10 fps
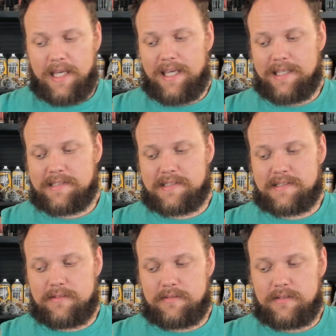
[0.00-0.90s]

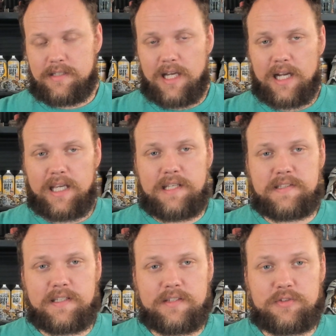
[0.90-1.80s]
it's not
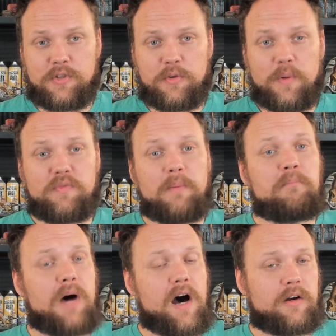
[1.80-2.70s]
easy to do if the
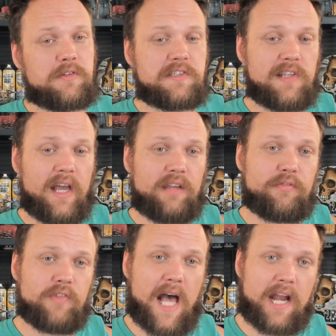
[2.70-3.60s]
model is lying
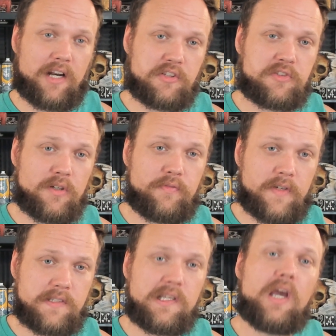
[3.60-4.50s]
flat on a
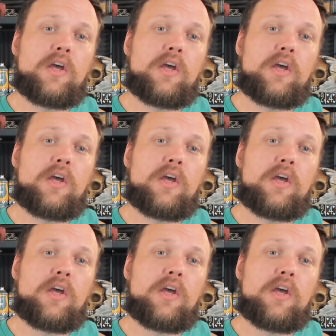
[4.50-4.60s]
surface.